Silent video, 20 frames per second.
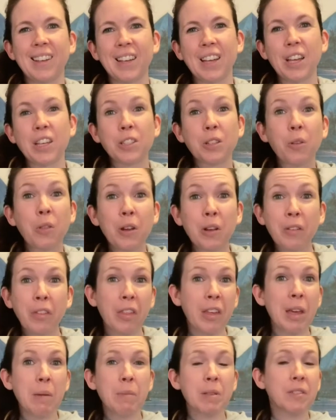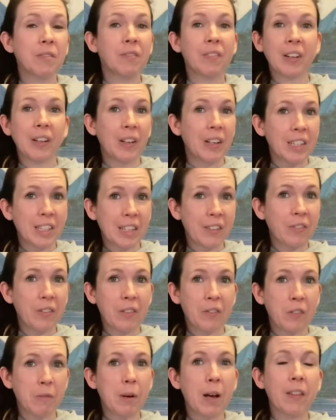So their theme is very
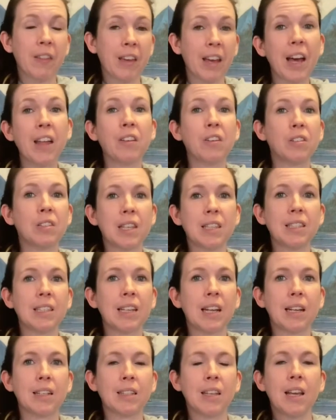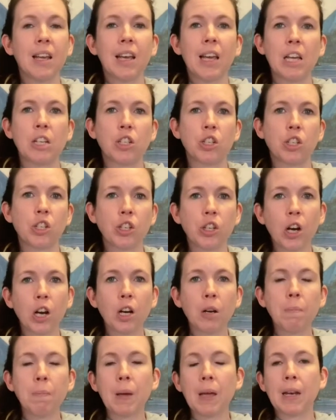different from all the others, isn't it? It's
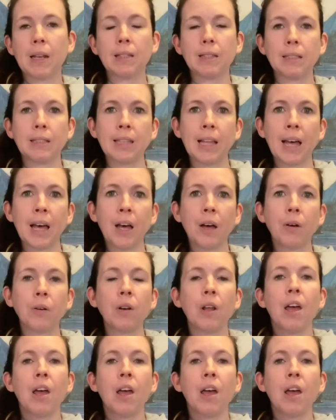sharp and it's loud,